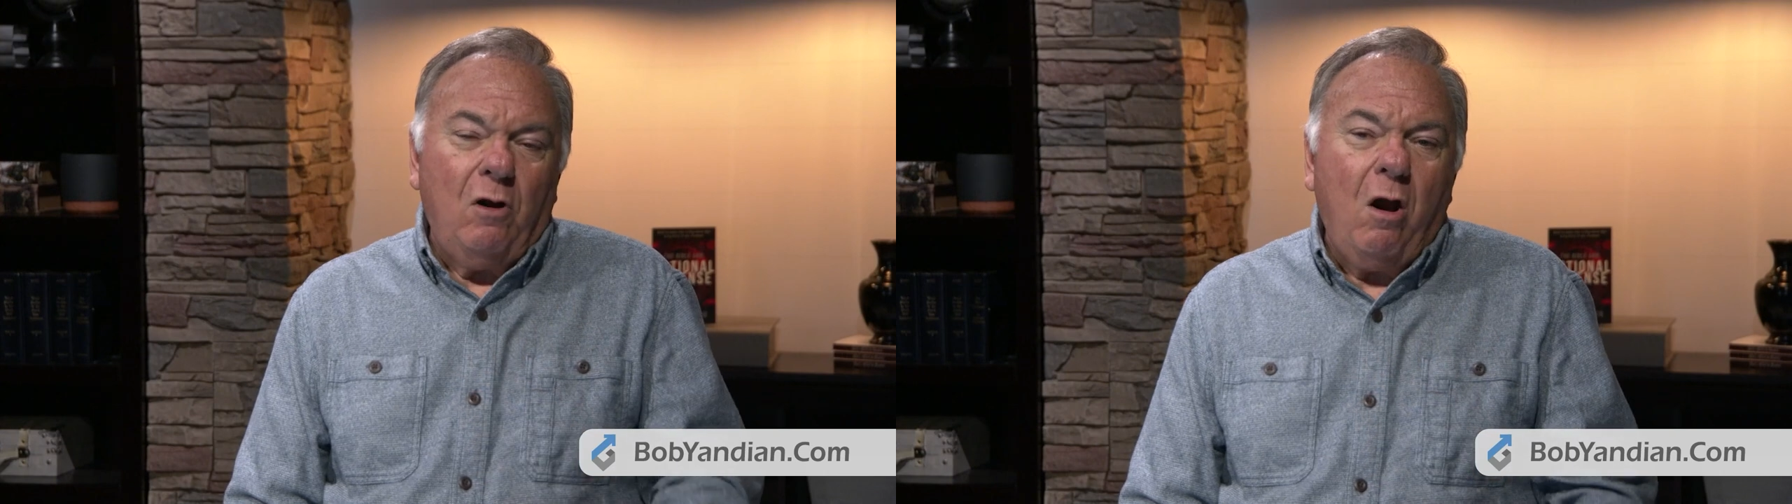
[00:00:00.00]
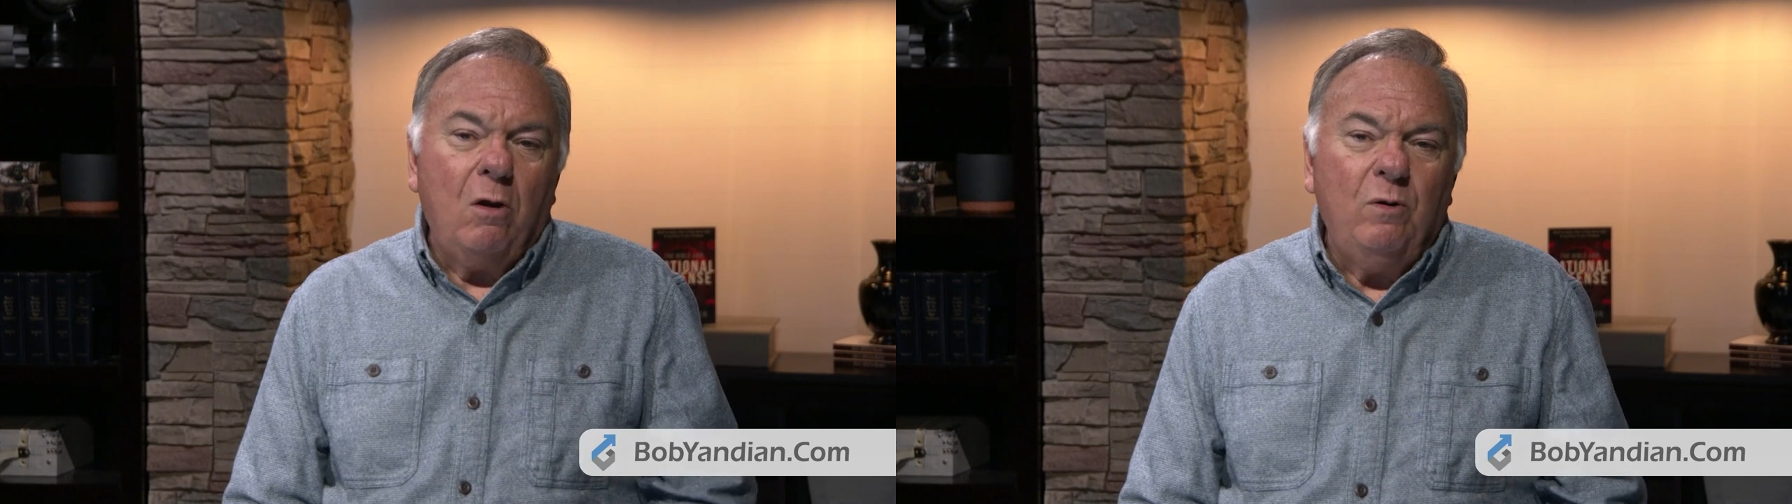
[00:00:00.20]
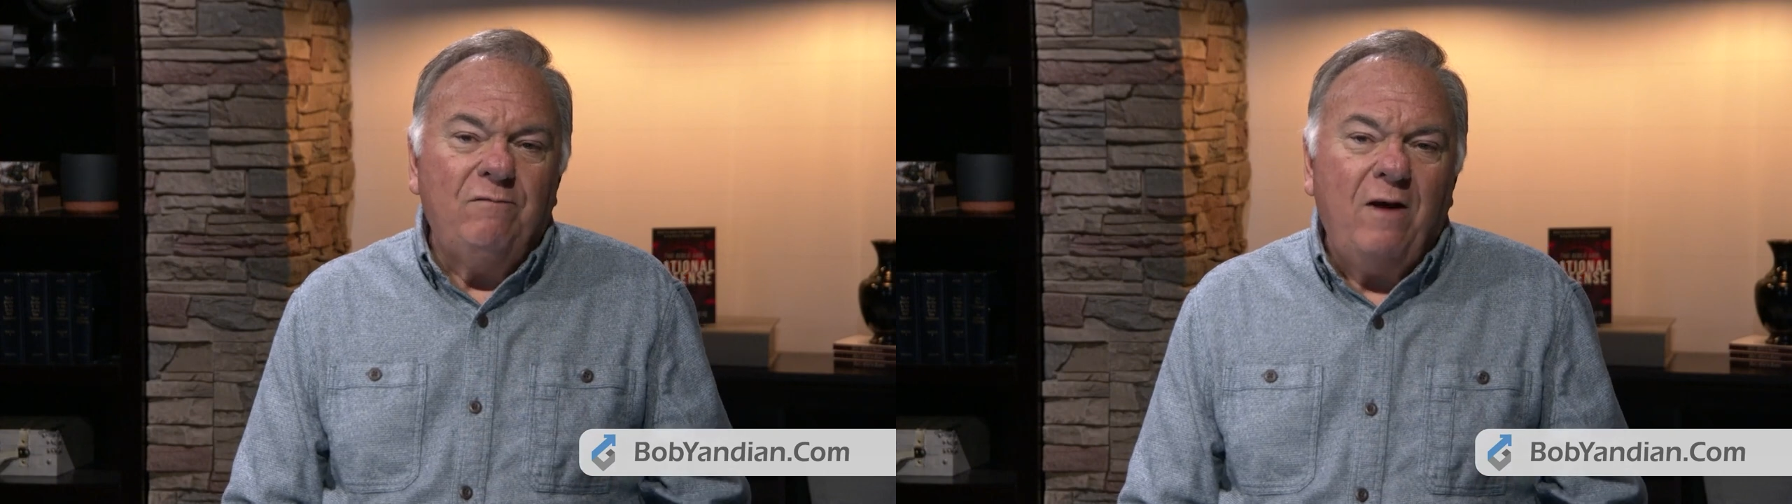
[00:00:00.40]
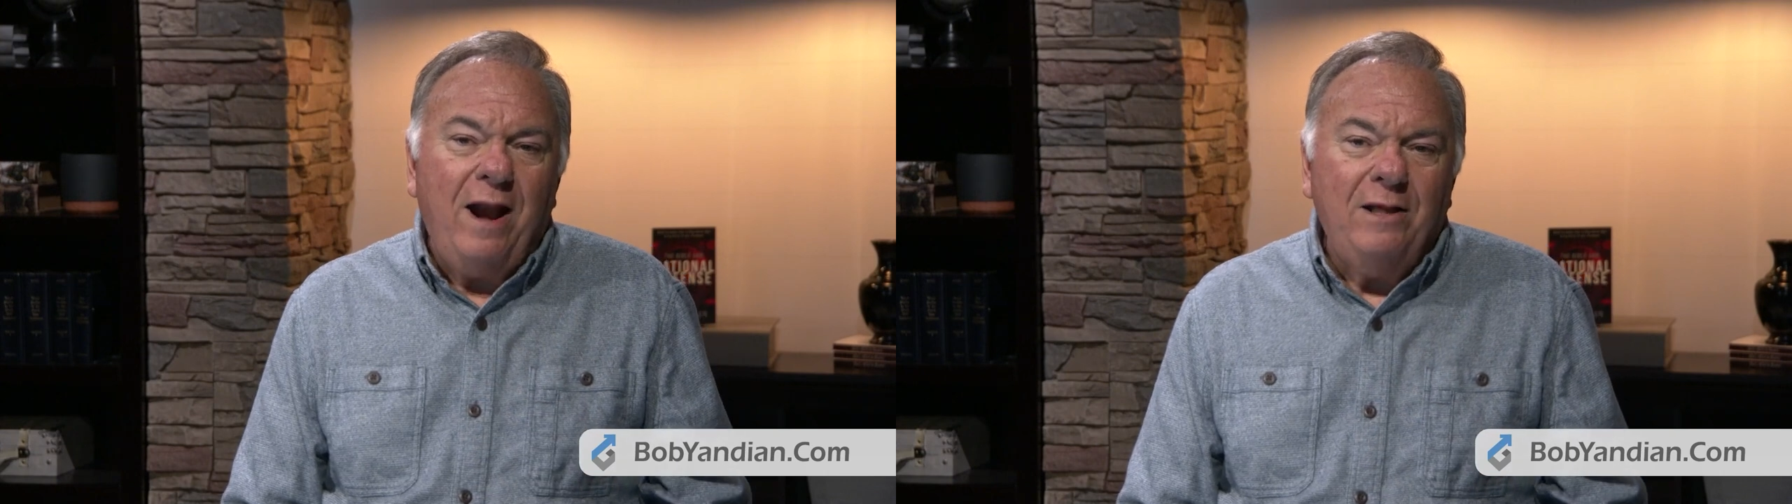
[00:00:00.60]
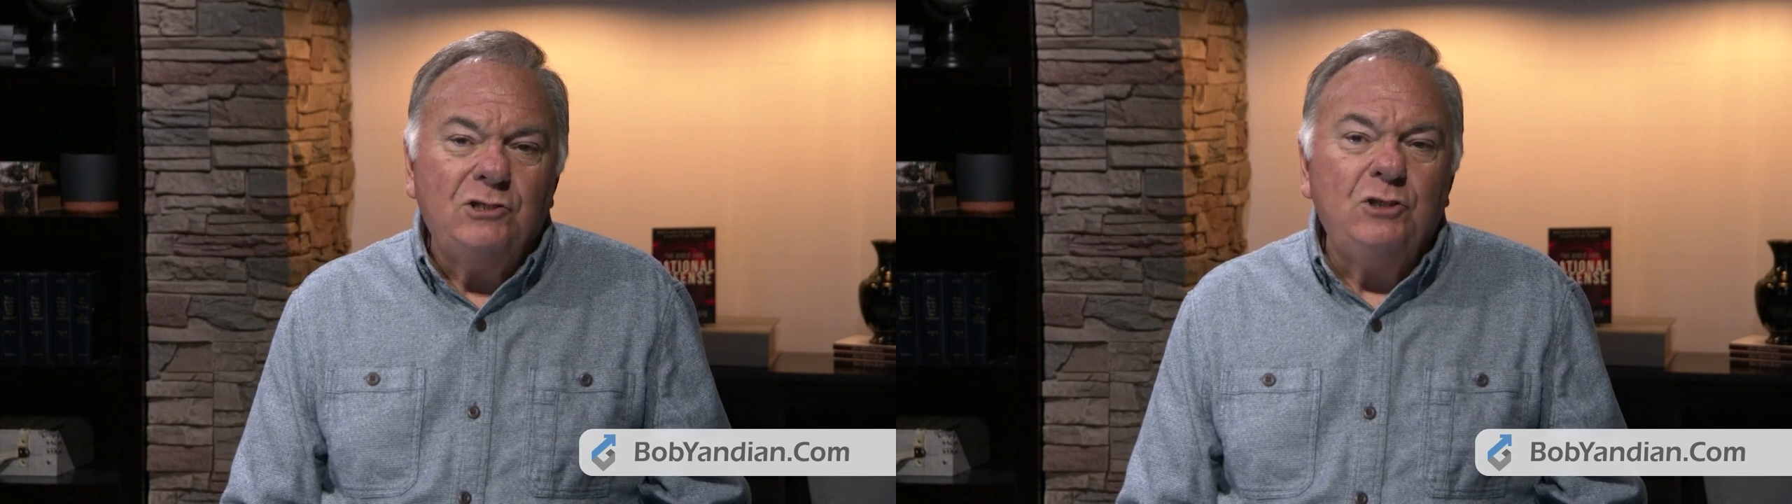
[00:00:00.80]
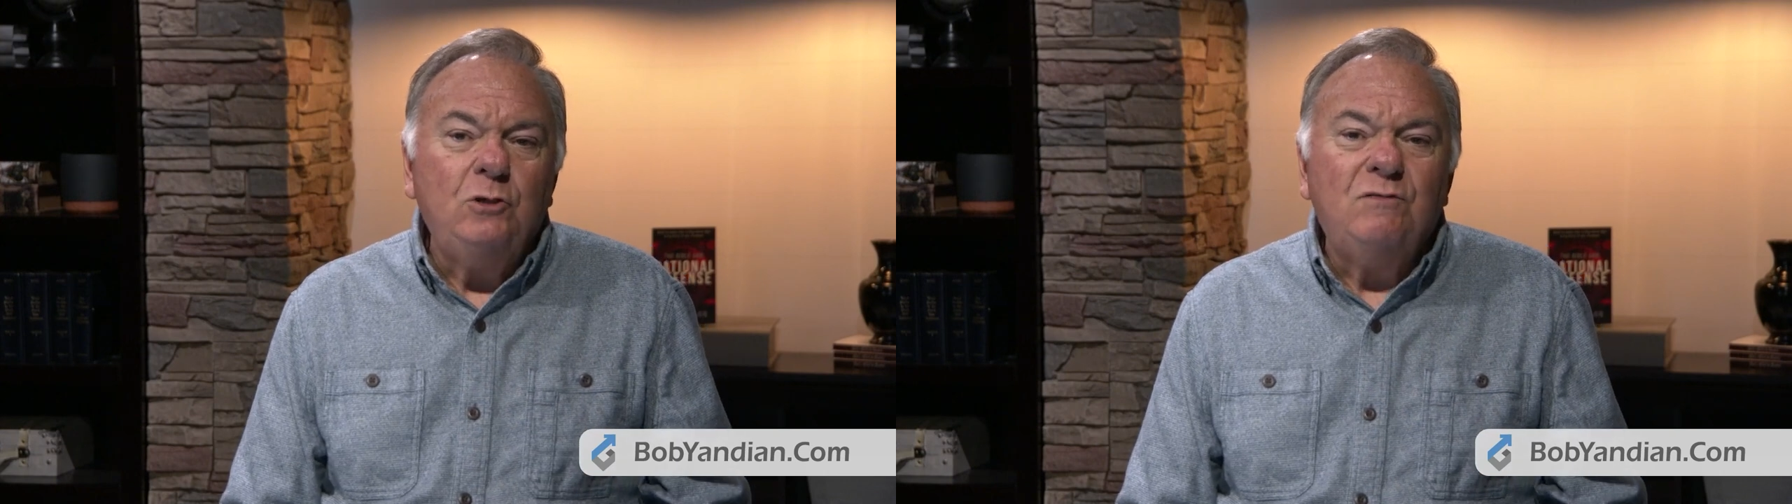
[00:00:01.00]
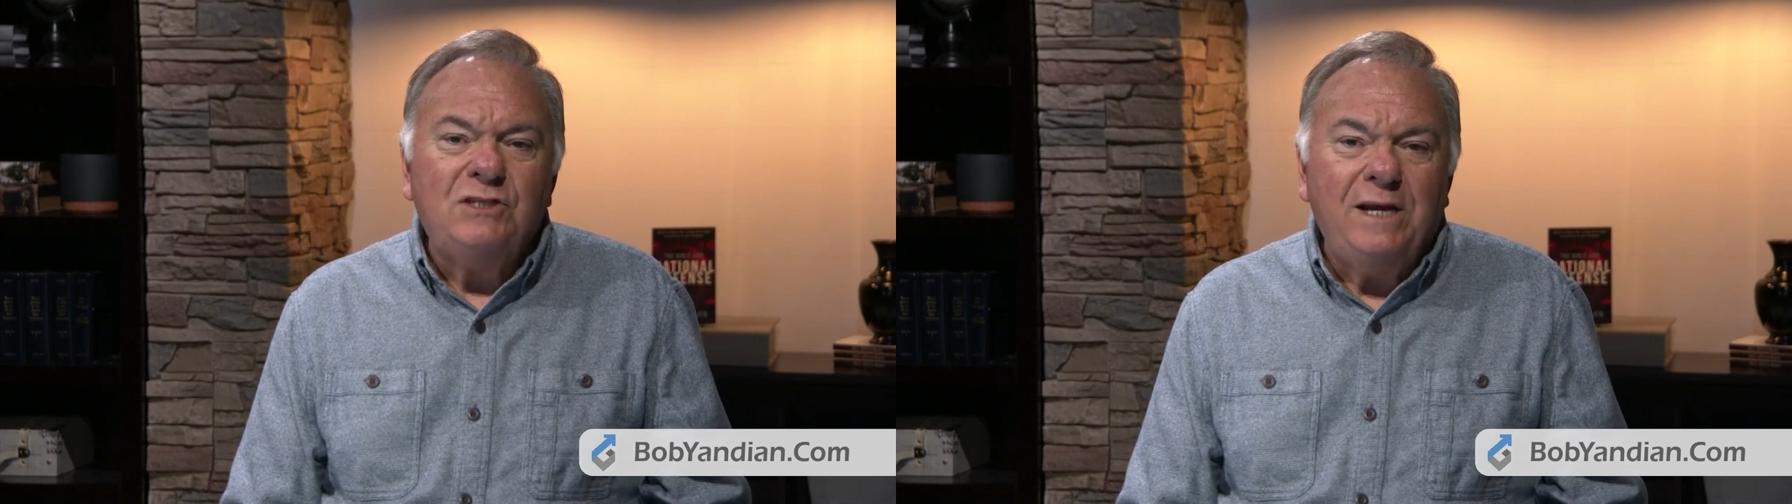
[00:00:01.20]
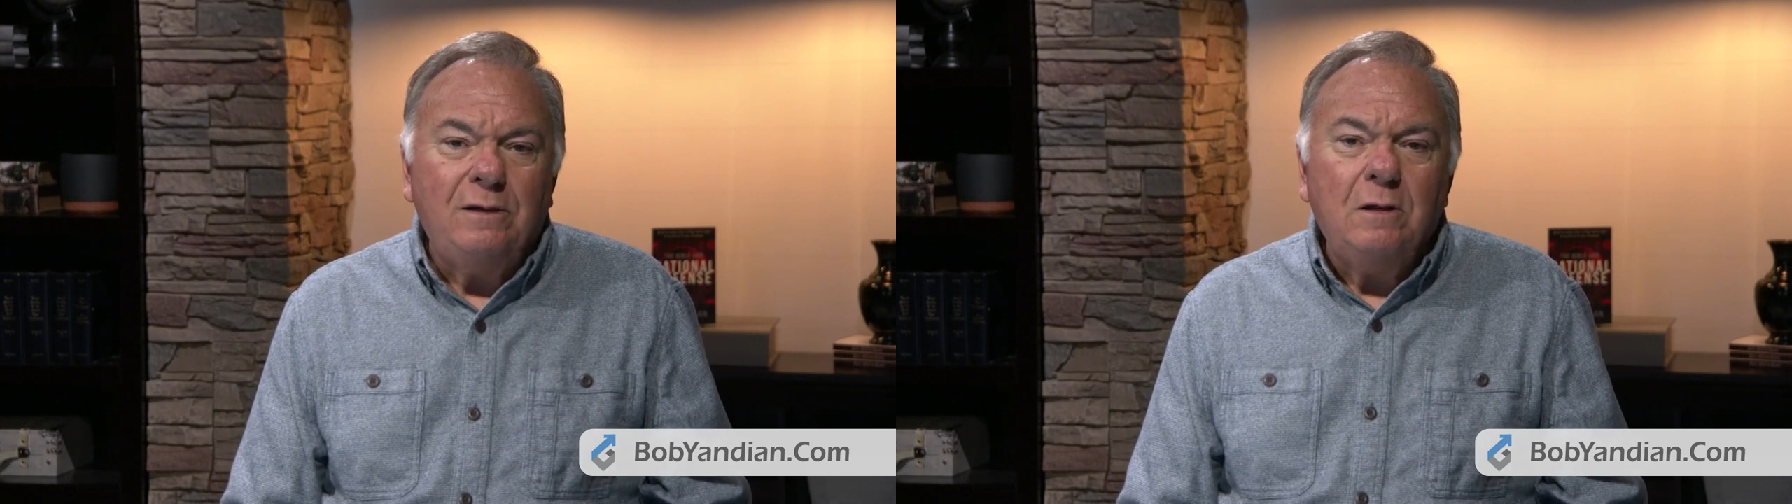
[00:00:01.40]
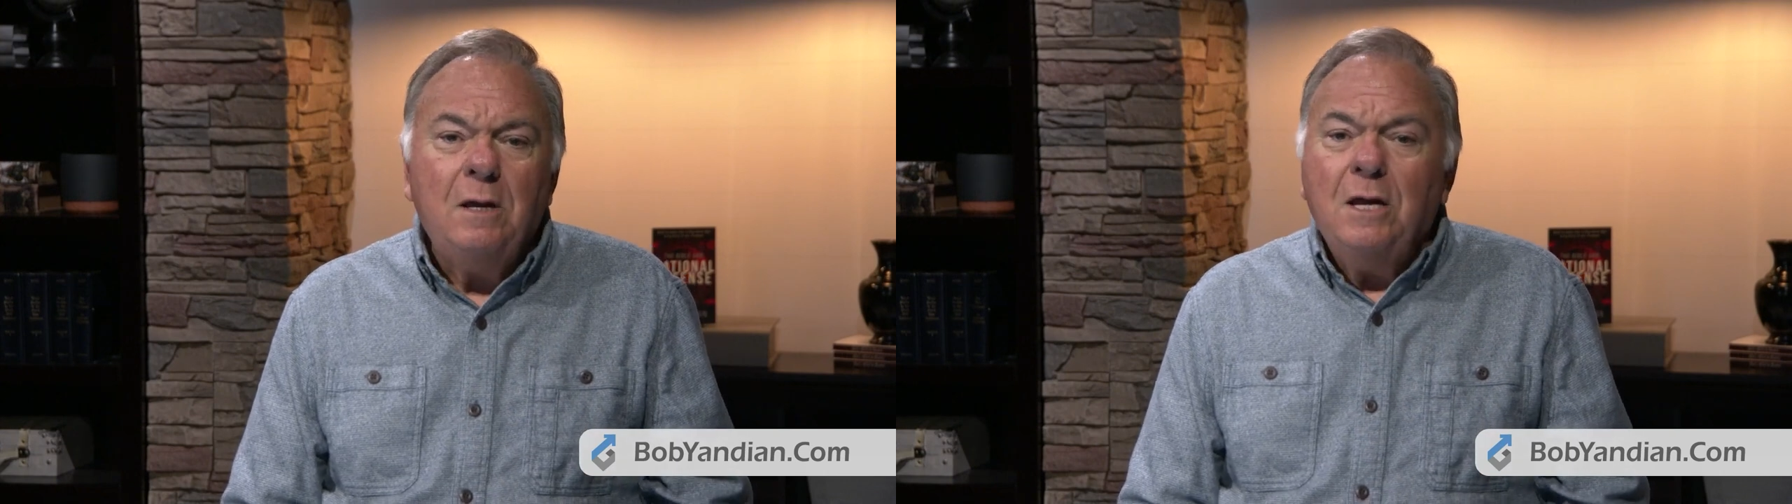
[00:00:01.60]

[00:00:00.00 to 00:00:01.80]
heart with violence and you've sinned.